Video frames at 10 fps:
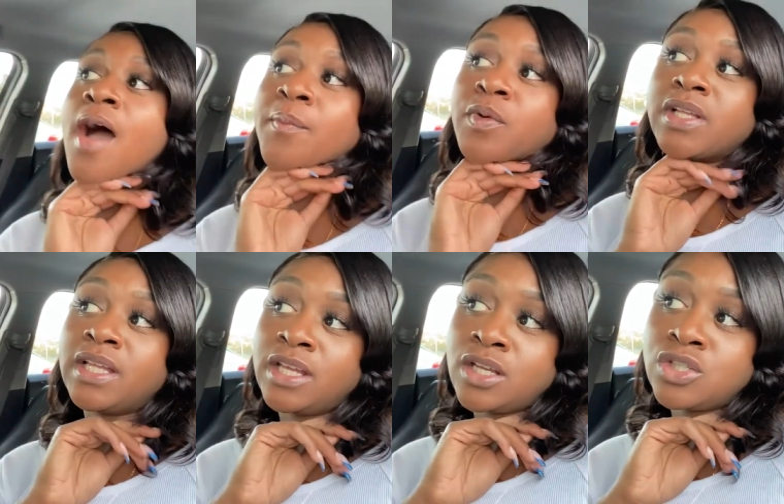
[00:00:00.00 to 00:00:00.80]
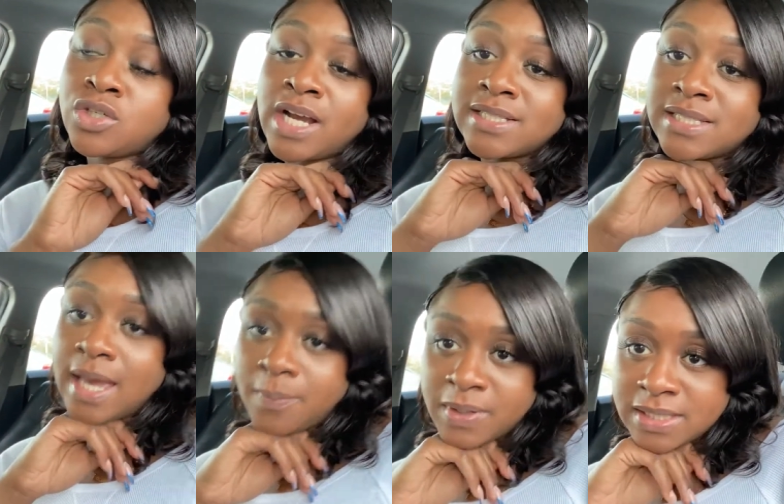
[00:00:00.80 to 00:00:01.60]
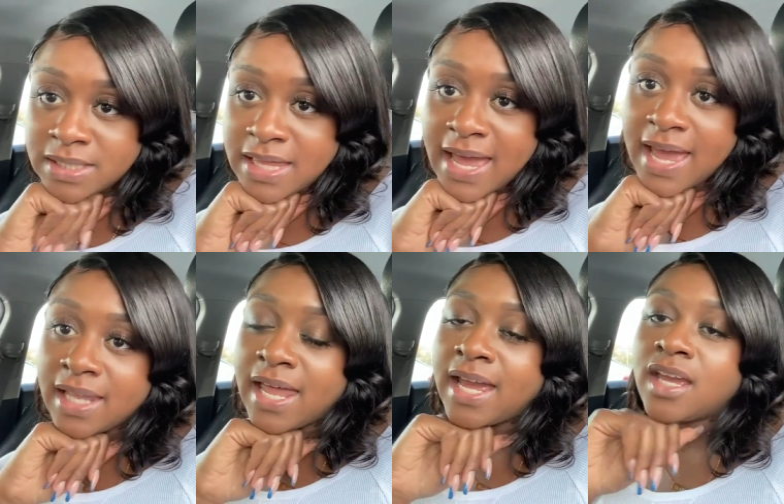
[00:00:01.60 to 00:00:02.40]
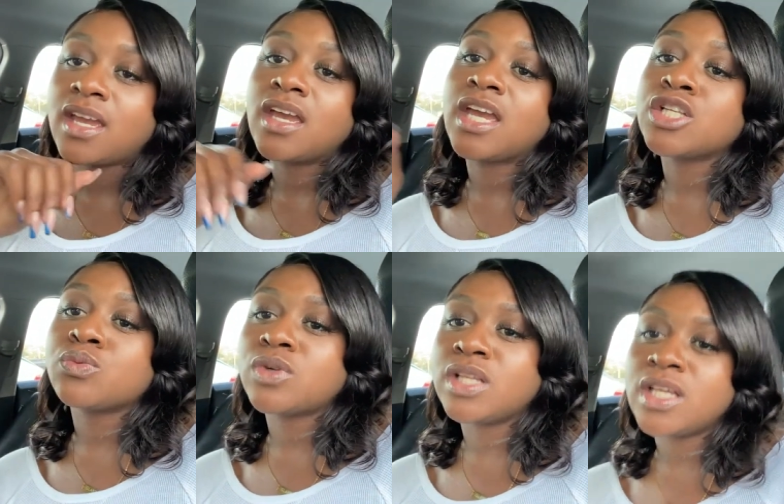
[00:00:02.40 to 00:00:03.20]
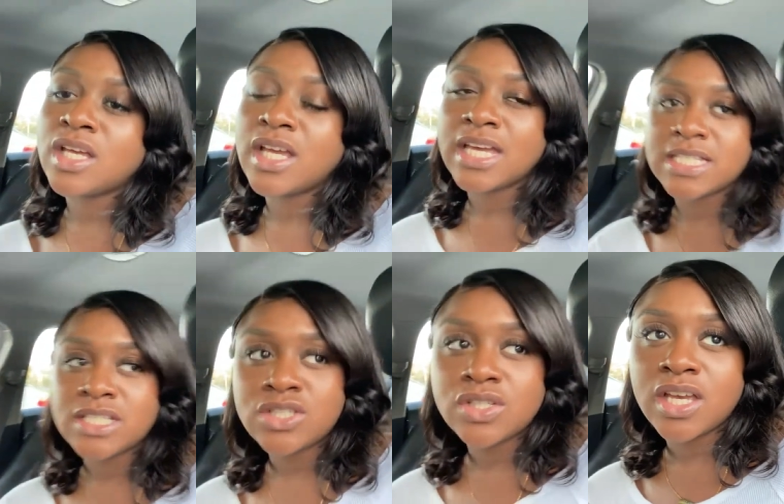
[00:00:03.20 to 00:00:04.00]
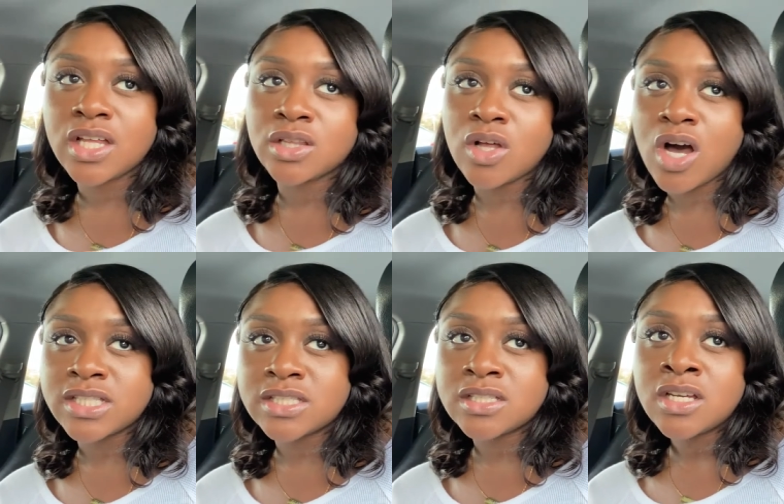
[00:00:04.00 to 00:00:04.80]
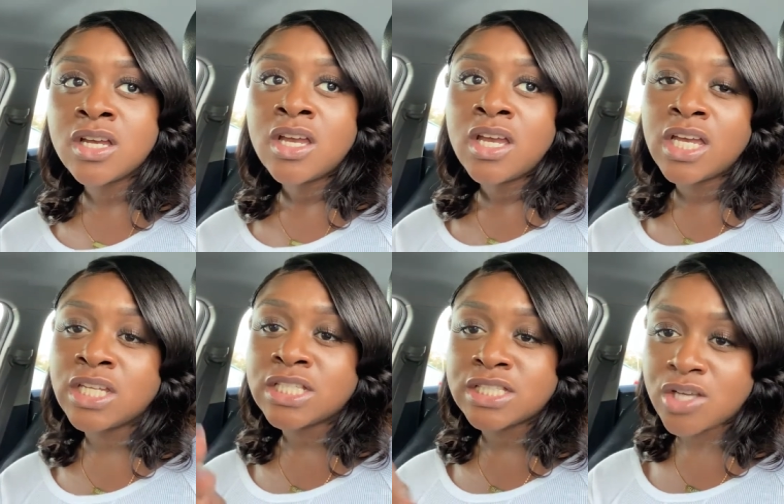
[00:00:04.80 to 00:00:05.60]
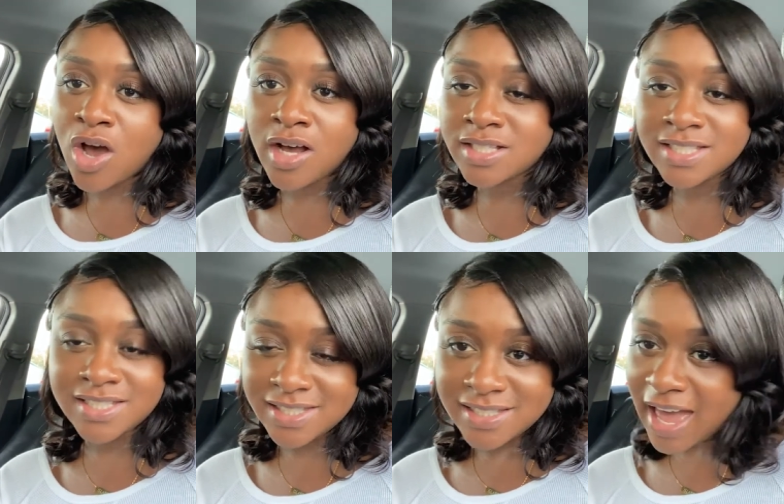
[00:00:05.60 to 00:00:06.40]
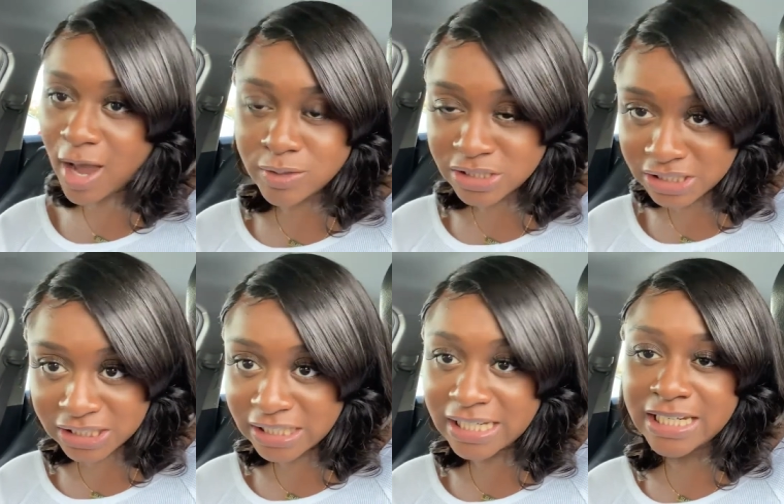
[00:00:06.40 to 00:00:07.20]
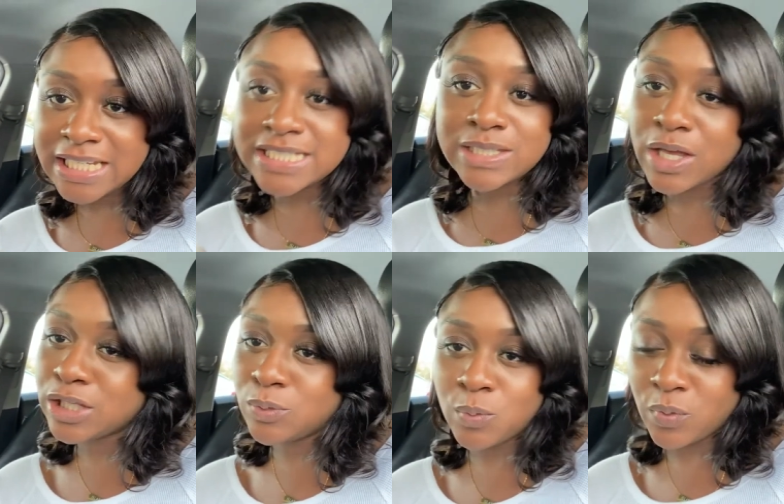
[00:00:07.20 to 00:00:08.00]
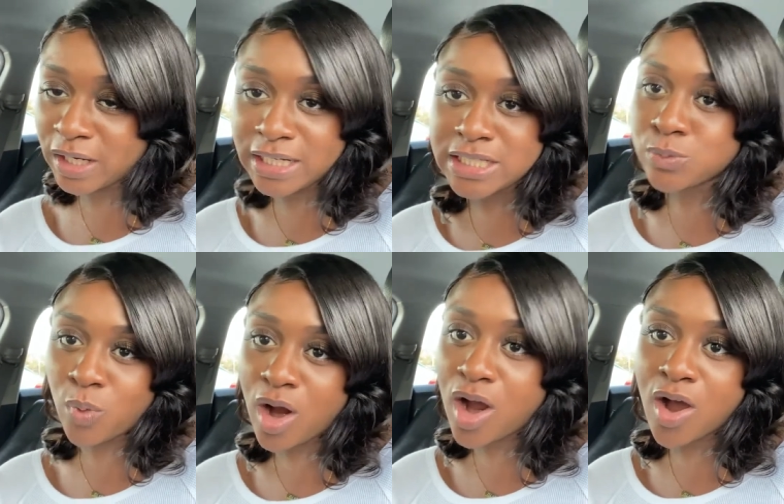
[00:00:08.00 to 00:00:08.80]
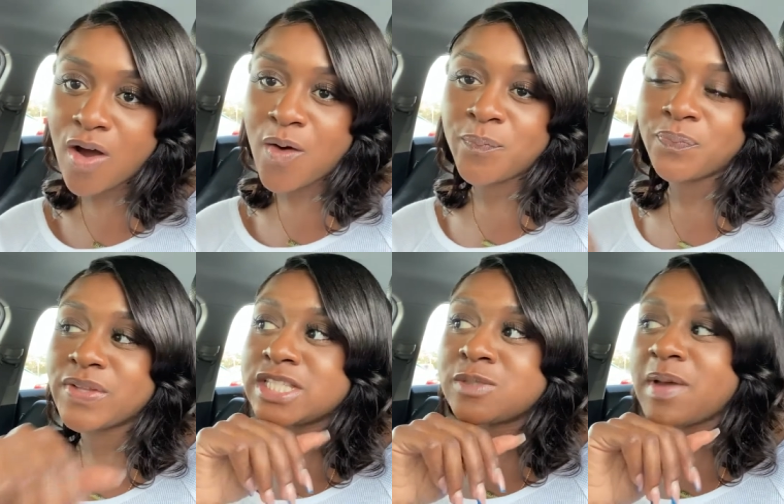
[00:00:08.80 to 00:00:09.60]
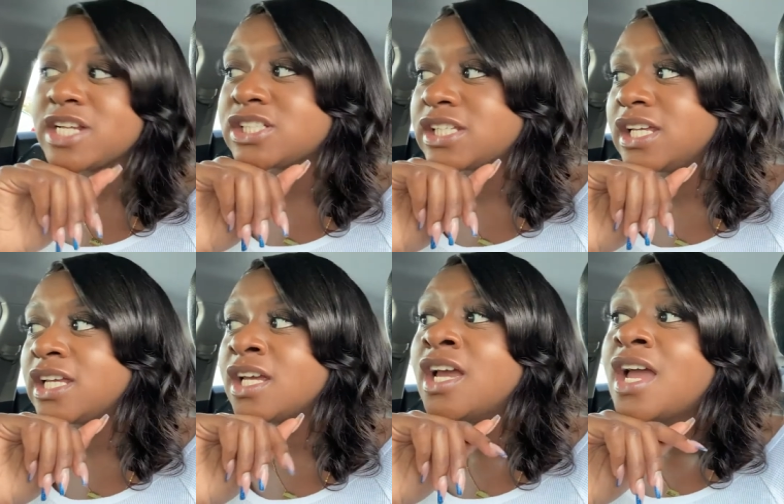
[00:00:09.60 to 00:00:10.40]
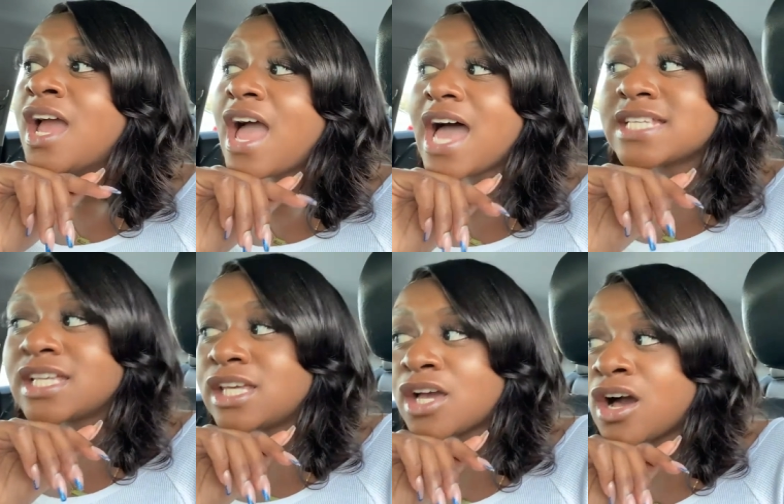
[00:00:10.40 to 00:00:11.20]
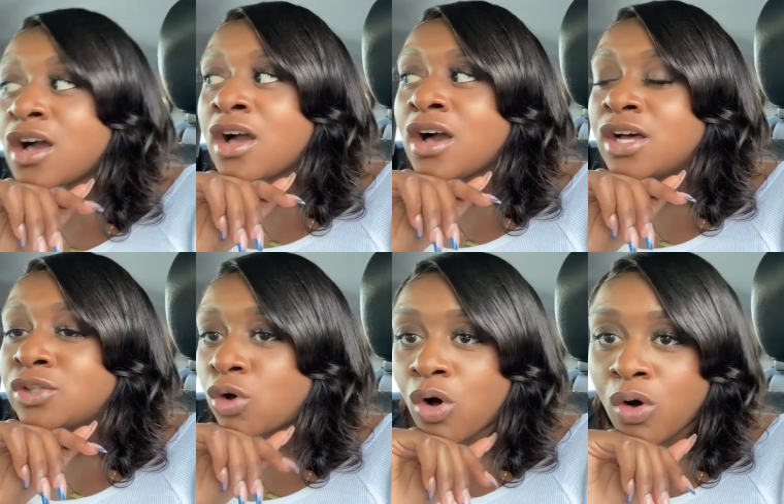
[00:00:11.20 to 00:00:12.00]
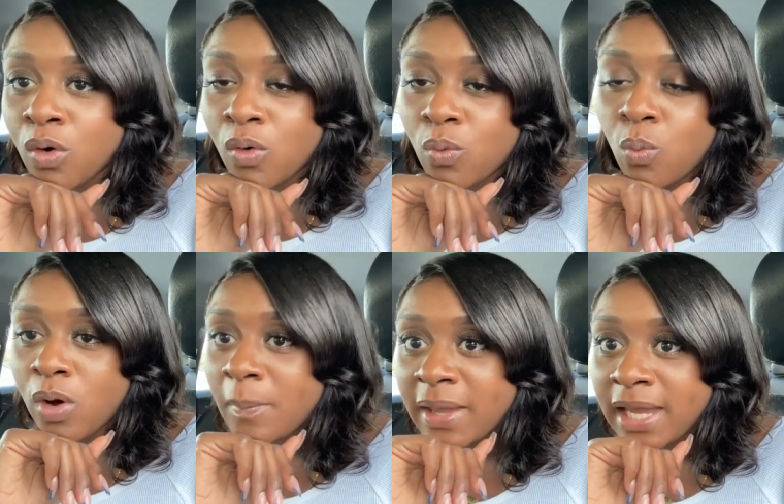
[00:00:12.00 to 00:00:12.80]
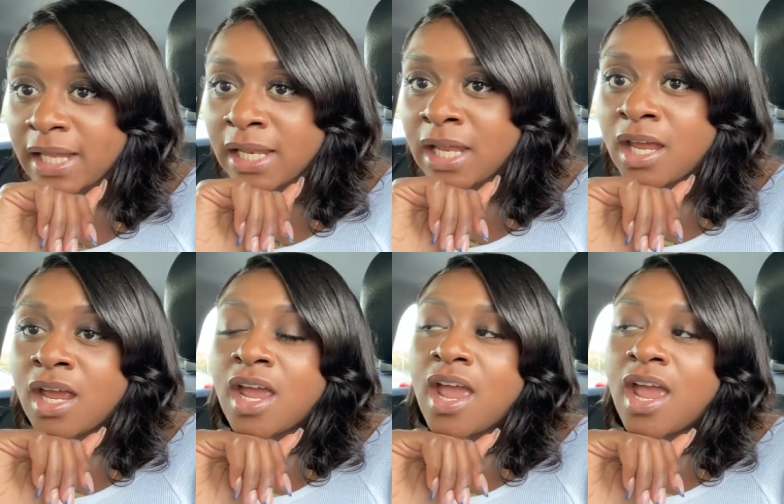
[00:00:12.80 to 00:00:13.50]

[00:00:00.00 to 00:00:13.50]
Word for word: I'm really trying to tap into that. Like, it's really easy to get lost in the sauce out here in this you in this world especially as a young adult woman